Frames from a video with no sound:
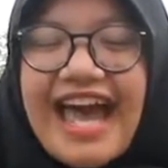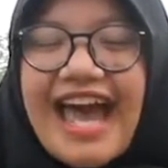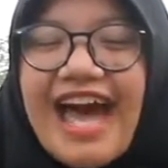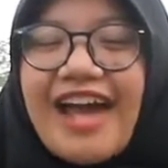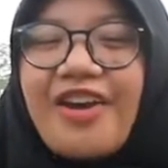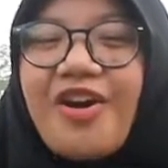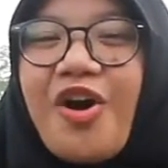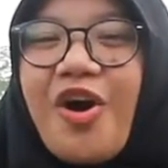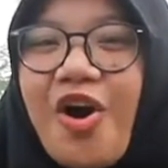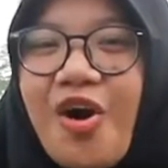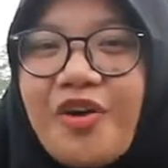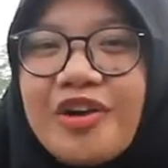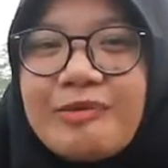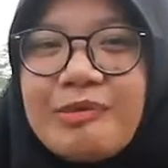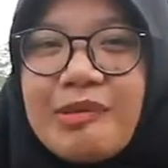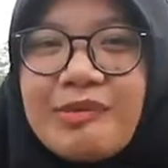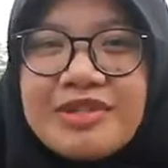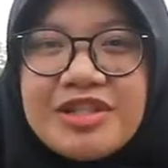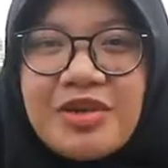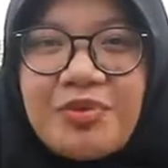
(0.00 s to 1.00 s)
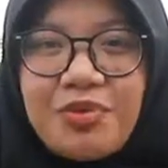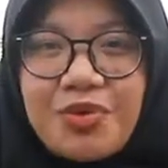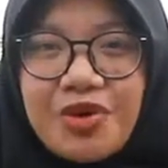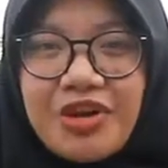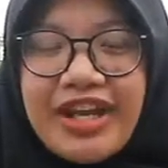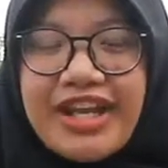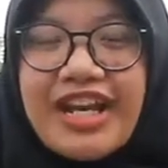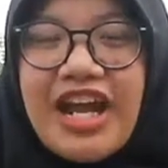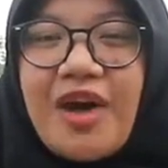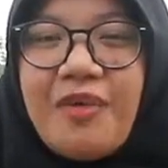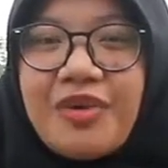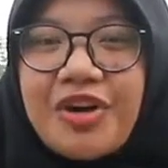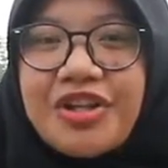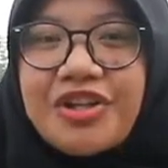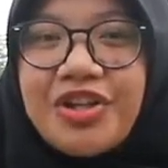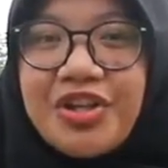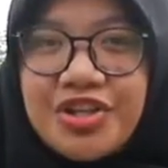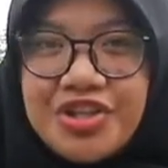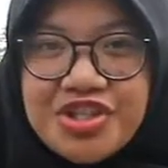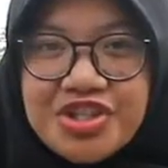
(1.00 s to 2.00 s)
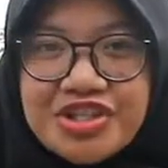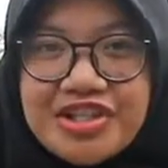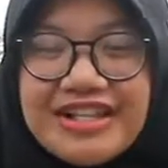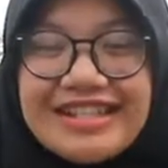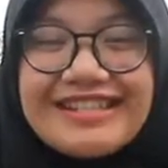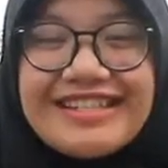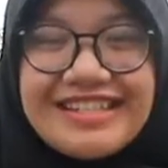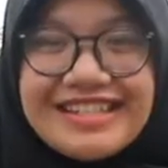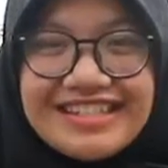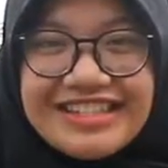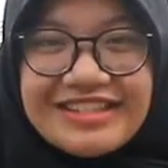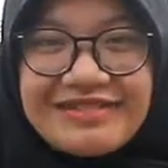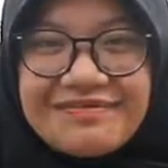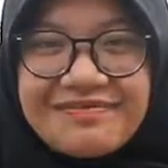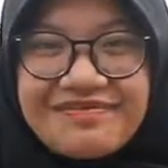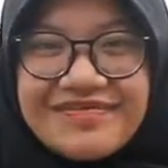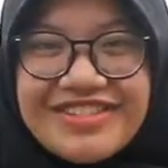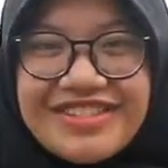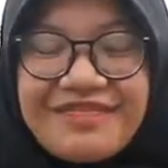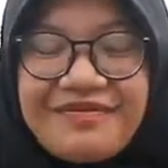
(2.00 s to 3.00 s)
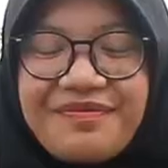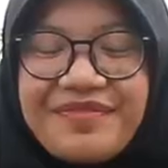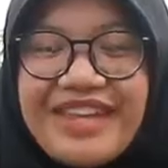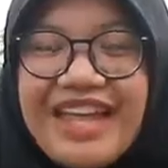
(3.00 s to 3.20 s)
and how diplomacy works in our international systems.